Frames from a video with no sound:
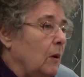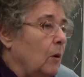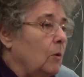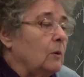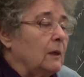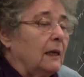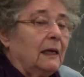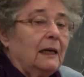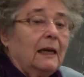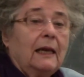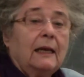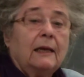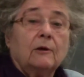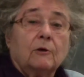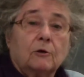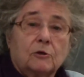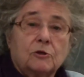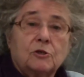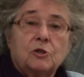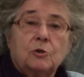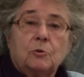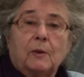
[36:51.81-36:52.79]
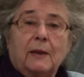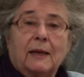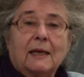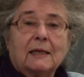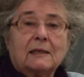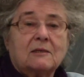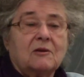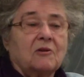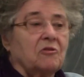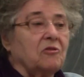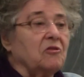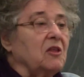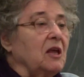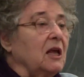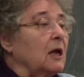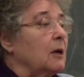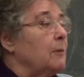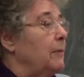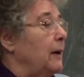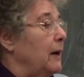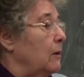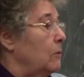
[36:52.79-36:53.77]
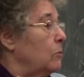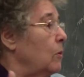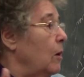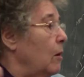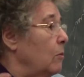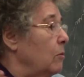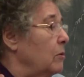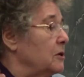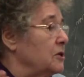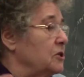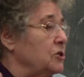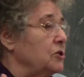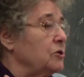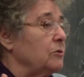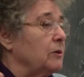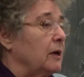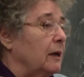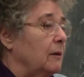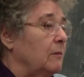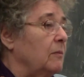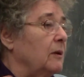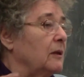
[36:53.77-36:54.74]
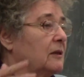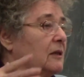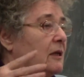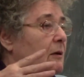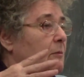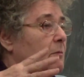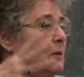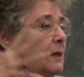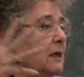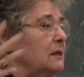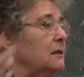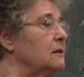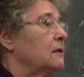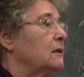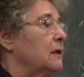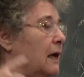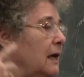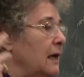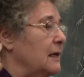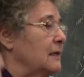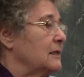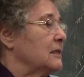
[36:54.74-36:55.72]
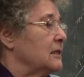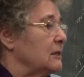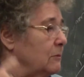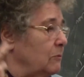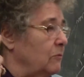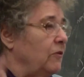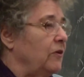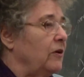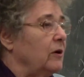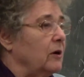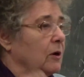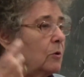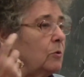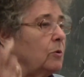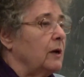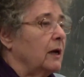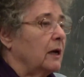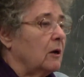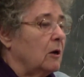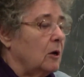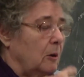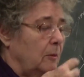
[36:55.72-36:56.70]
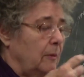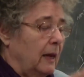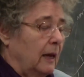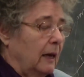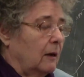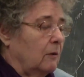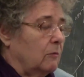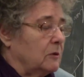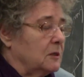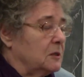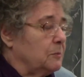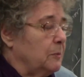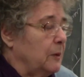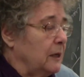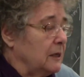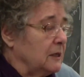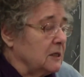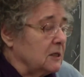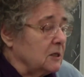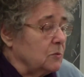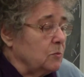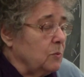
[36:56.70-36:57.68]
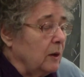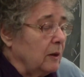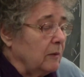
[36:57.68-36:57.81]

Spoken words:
Only later do we get to think about what we're doing, but the amygdala has some very quick automatic responses.